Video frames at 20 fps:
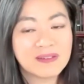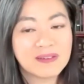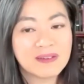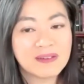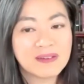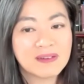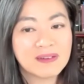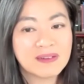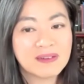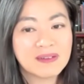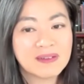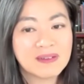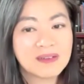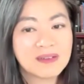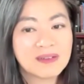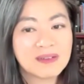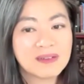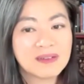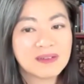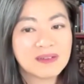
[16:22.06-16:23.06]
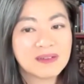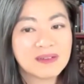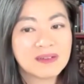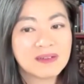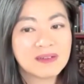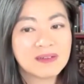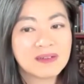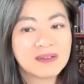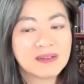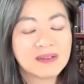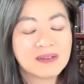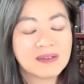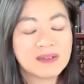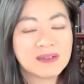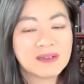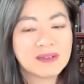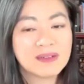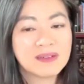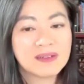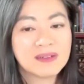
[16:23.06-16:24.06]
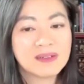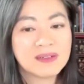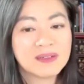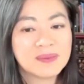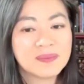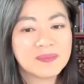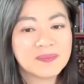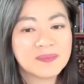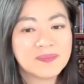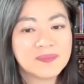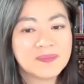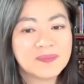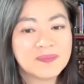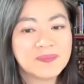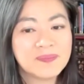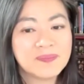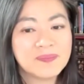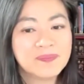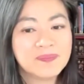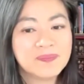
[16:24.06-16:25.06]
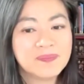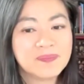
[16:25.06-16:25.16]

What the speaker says: No one is speaking in this clip.